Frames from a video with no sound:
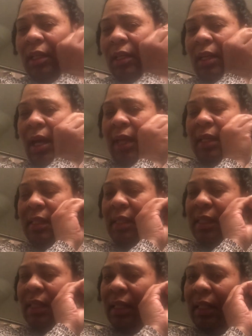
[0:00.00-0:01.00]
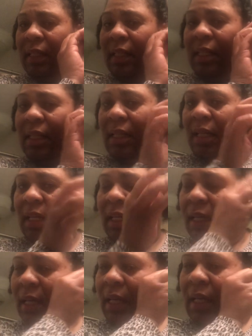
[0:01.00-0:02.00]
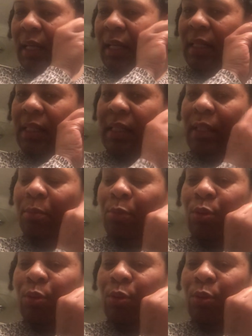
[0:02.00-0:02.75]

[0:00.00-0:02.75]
nice and neat and simple